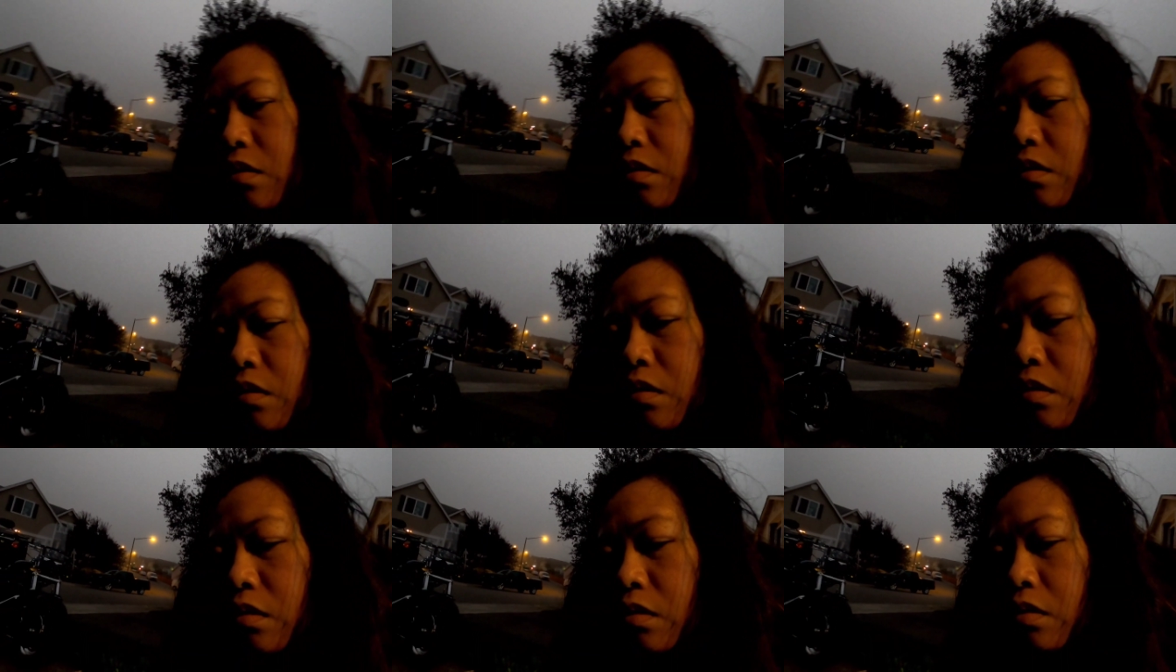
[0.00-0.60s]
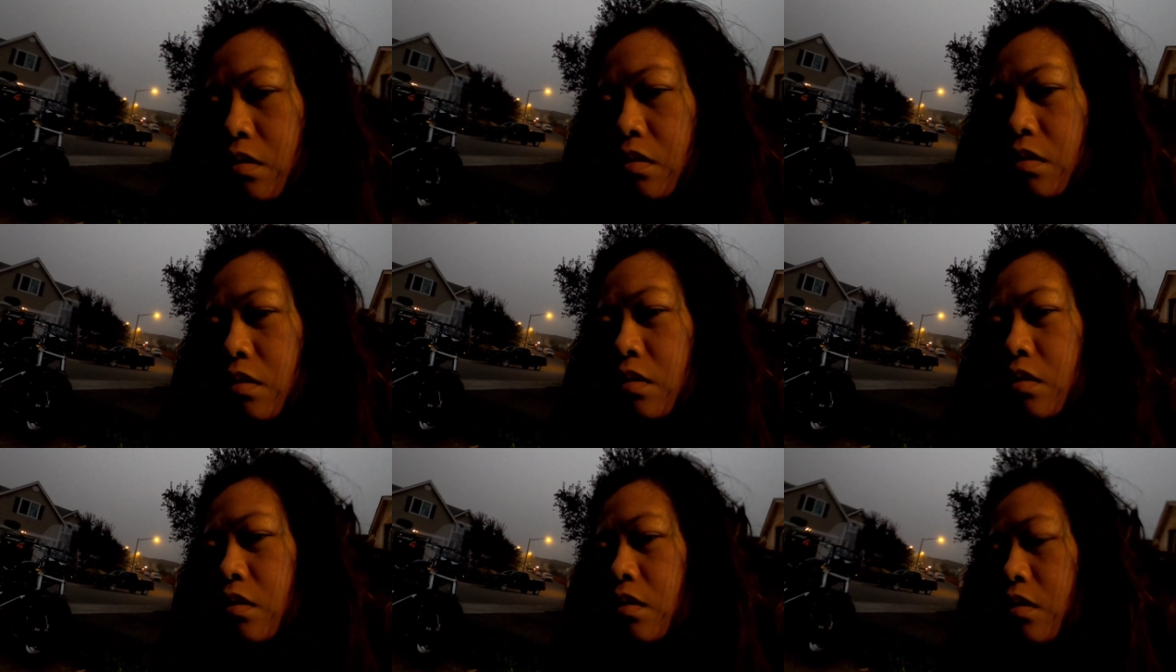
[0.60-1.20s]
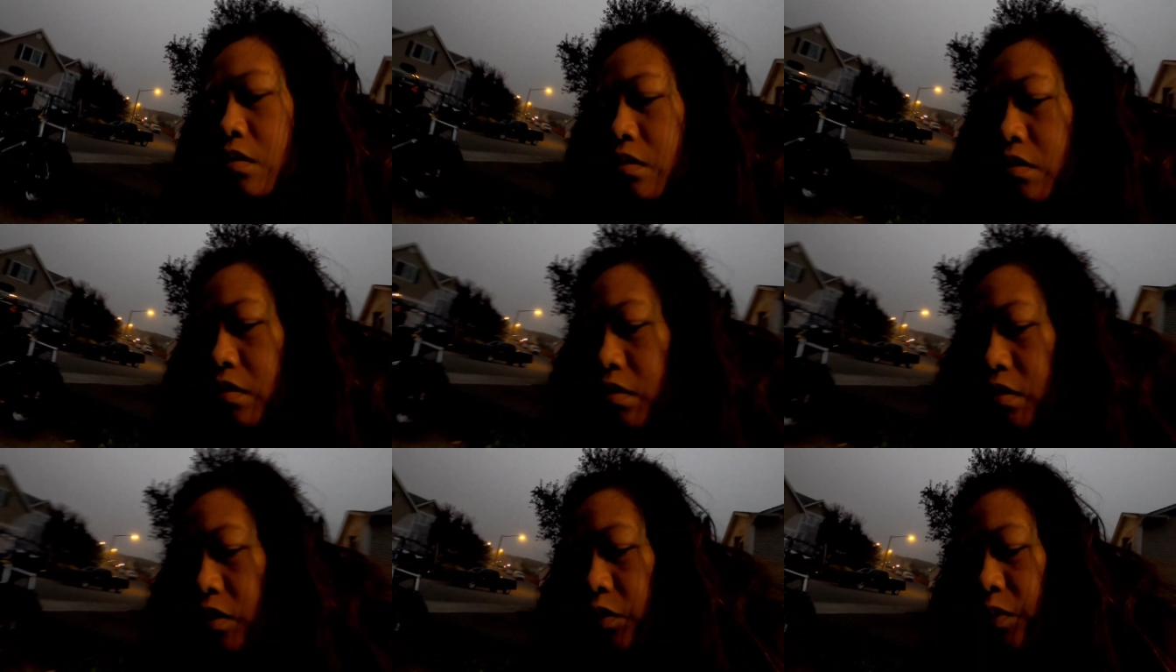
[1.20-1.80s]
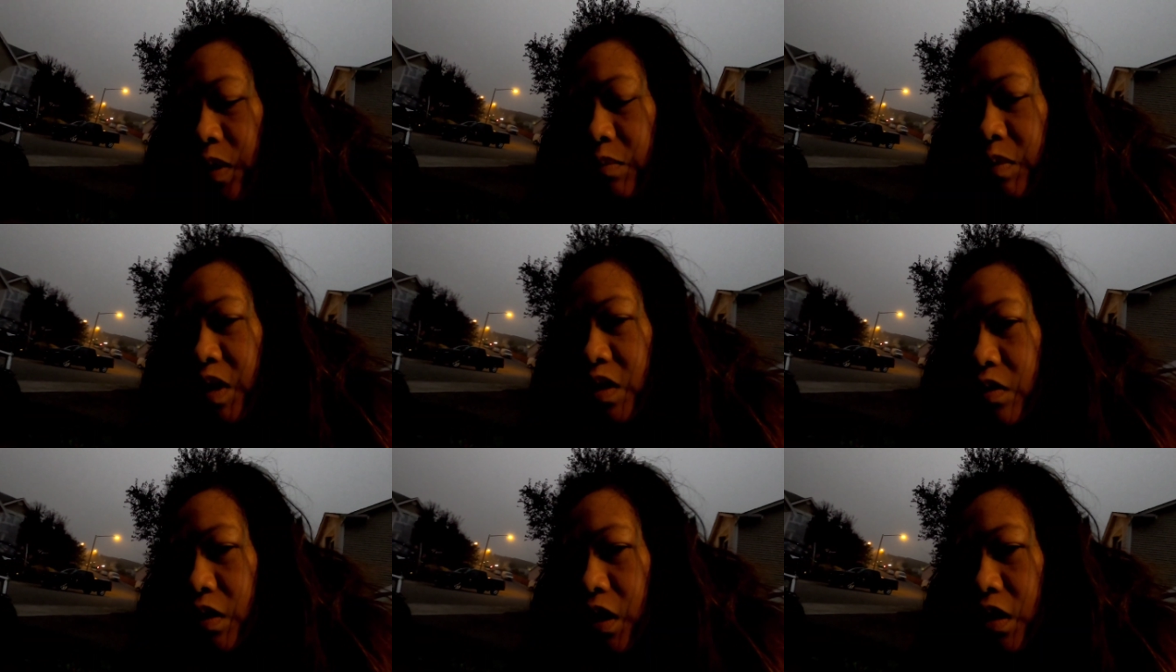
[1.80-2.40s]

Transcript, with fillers: for the big ones. You want me to